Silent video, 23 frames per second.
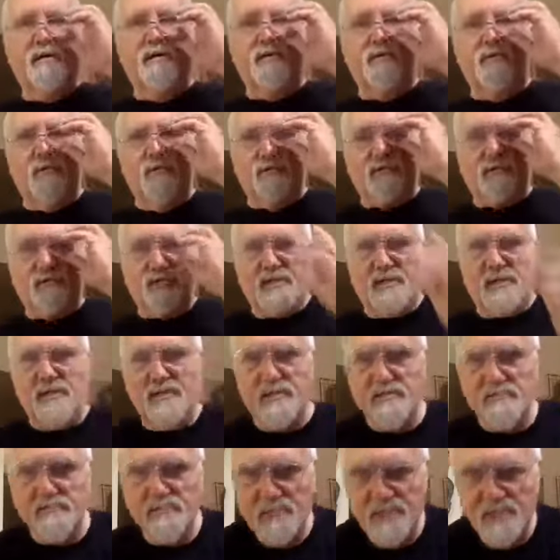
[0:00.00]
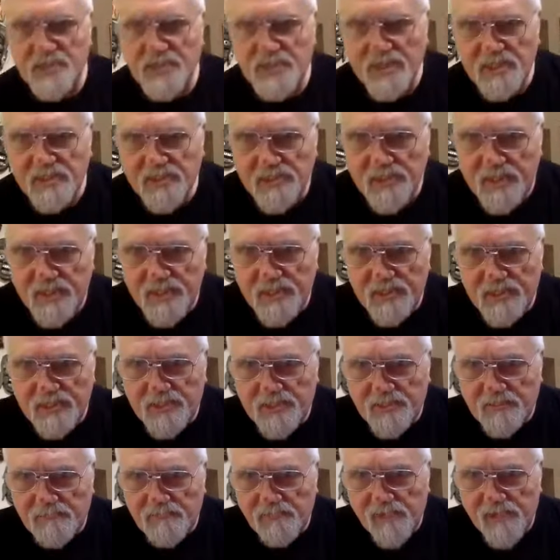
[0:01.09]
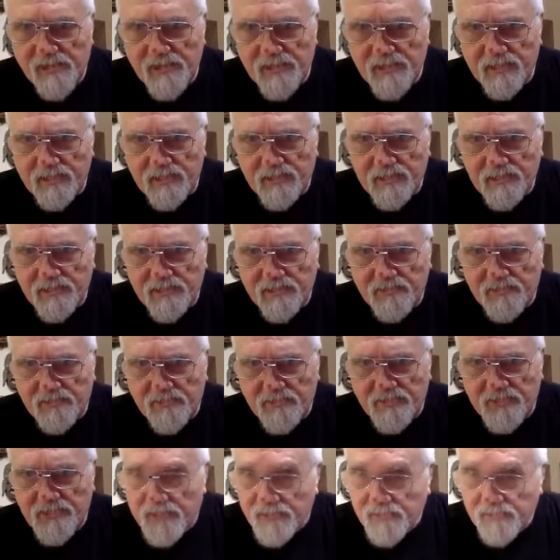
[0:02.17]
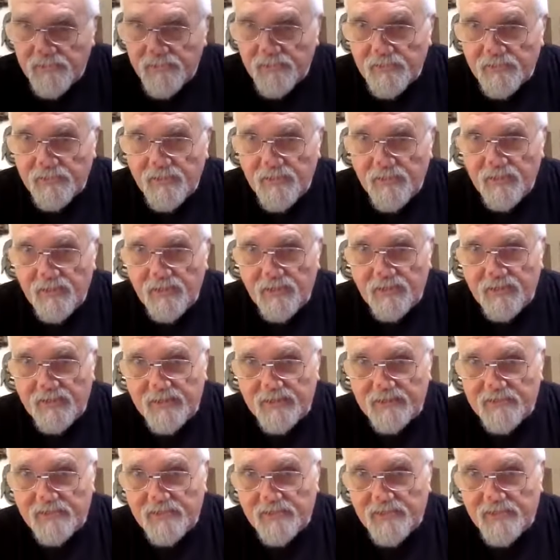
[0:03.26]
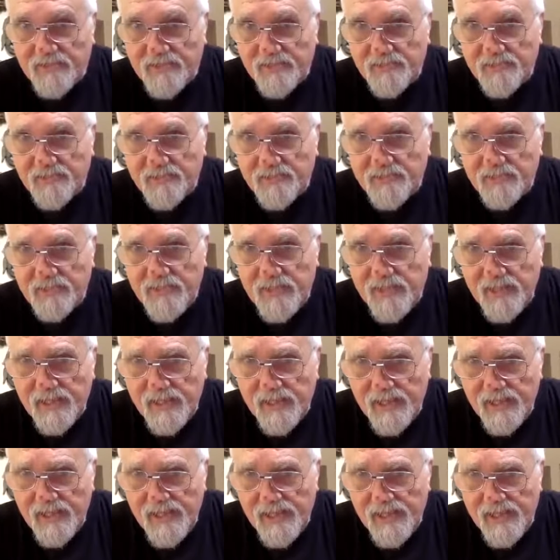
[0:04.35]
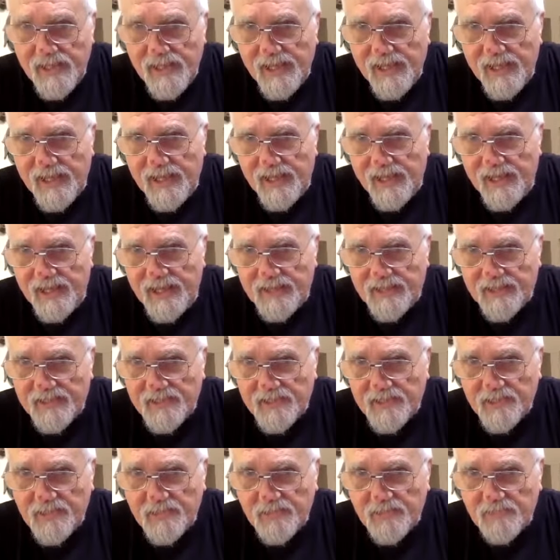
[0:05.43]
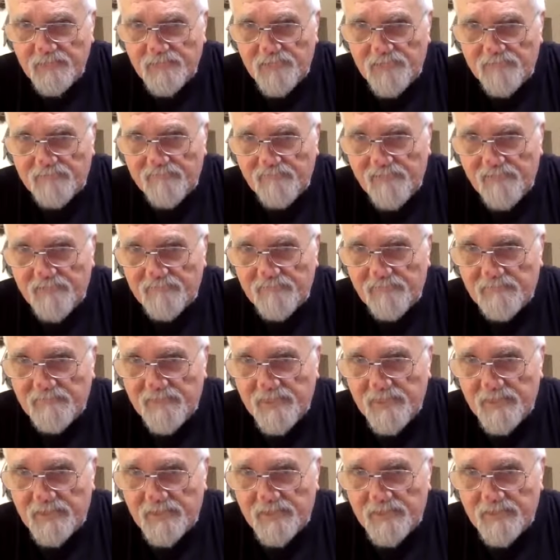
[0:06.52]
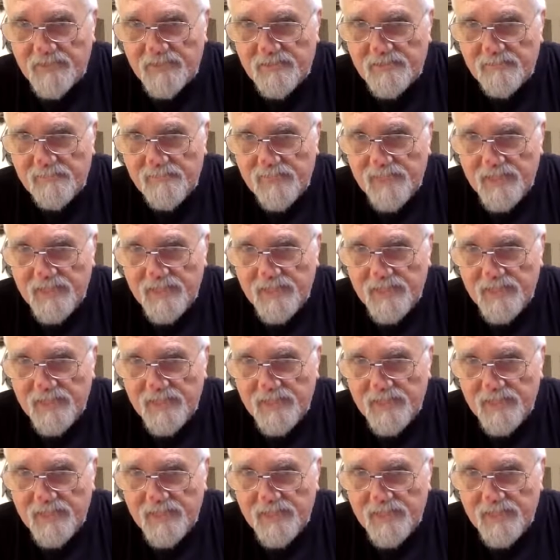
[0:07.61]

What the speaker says: Once again, I want to say thanks to Brant, to Utilia, hi Utilia, and to my friend from Ghana,